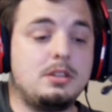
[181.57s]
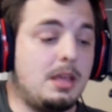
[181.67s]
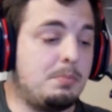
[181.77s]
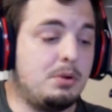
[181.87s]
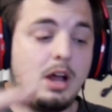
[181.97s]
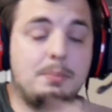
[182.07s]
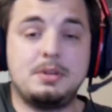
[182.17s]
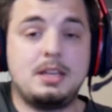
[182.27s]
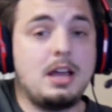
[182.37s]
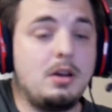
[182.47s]
They put
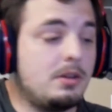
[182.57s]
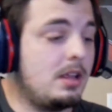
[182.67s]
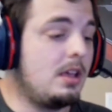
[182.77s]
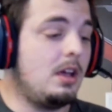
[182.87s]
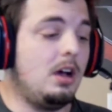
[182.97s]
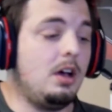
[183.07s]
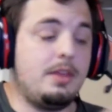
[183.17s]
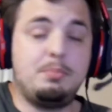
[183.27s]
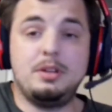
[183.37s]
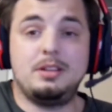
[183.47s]
Optic out. Uh,
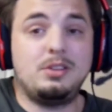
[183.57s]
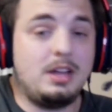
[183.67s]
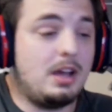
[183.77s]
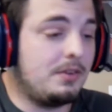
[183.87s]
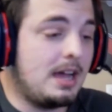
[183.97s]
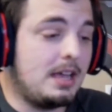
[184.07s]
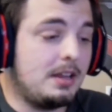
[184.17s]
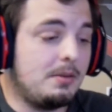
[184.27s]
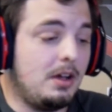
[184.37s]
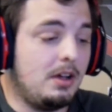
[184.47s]
they put
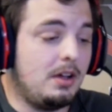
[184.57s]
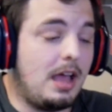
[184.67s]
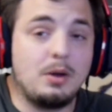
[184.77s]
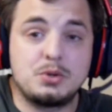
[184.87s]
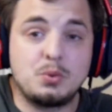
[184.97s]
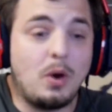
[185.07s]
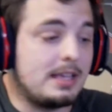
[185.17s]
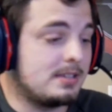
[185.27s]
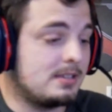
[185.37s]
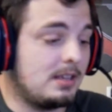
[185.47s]
Cloud9 uh, out
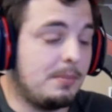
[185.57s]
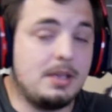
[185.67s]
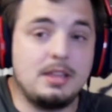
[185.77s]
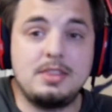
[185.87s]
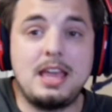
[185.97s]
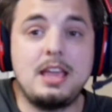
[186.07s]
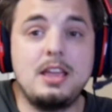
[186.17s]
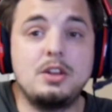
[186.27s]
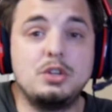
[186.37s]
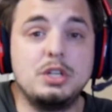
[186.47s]
twice. I mean, they
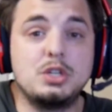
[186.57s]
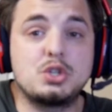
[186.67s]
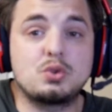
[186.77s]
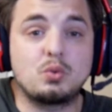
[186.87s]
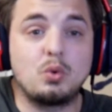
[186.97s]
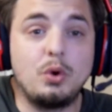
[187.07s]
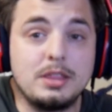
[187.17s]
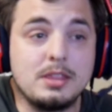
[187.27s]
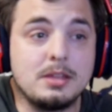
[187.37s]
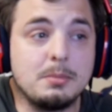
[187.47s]

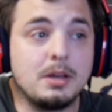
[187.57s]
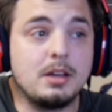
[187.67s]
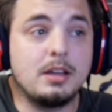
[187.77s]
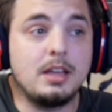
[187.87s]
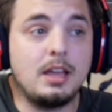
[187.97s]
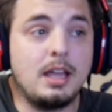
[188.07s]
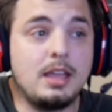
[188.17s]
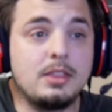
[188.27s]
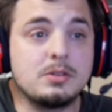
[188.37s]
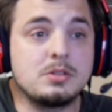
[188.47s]
destroyed them,
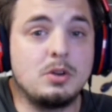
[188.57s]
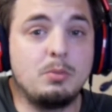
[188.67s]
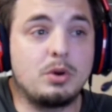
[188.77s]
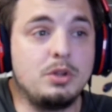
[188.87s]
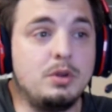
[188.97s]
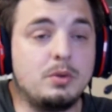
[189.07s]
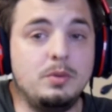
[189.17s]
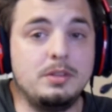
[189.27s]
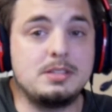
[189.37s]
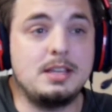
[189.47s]
and there's no more you can
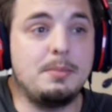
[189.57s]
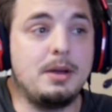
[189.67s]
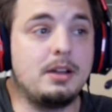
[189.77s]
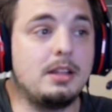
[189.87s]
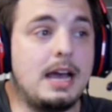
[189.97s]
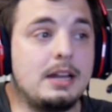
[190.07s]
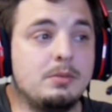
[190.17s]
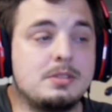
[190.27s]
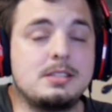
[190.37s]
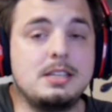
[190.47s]
really say about it. I
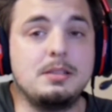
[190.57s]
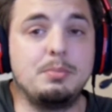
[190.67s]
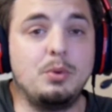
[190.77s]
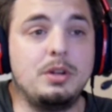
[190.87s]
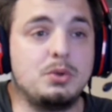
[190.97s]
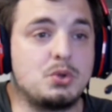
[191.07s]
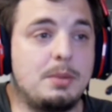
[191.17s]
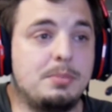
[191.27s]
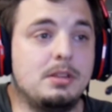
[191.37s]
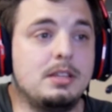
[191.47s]
don't see the point in
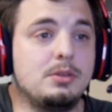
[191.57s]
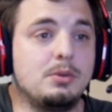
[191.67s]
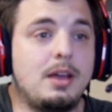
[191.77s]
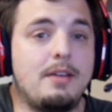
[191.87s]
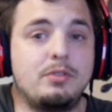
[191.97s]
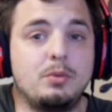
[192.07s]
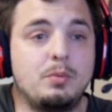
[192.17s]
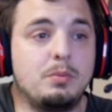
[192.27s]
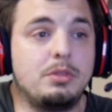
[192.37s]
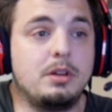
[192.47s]
dropping Lethul after
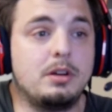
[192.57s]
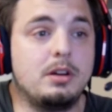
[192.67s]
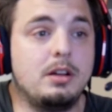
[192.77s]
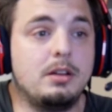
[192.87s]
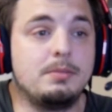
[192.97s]
their uh,